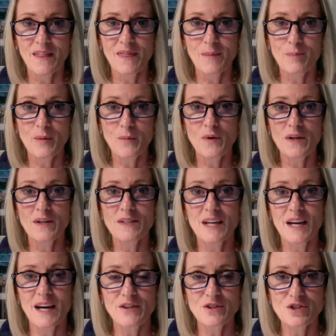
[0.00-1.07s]
that we
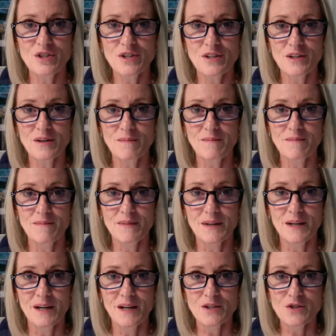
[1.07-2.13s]
attach to them.
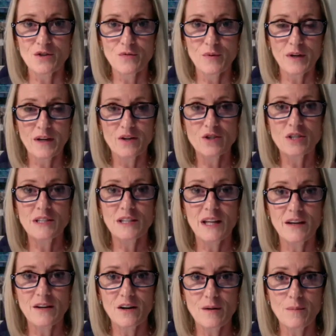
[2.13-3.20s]
So if we can just
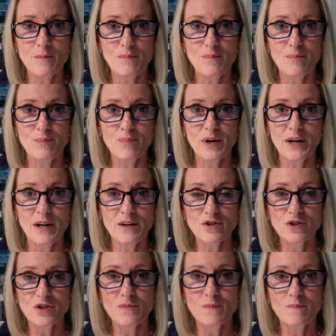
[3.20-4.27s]
let our brain
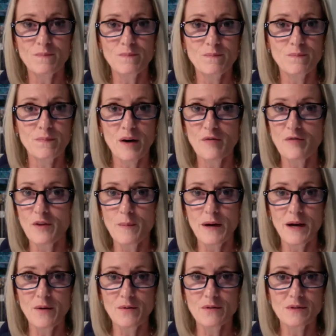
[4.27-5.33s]
just puff them
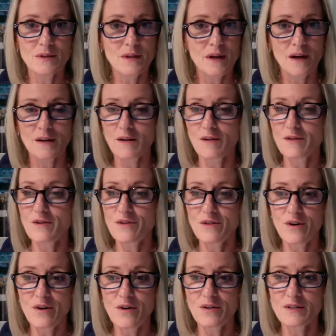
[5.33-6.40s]
out, another
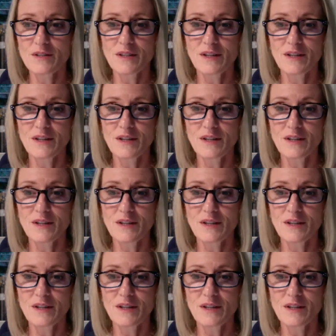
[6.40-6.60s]
thought,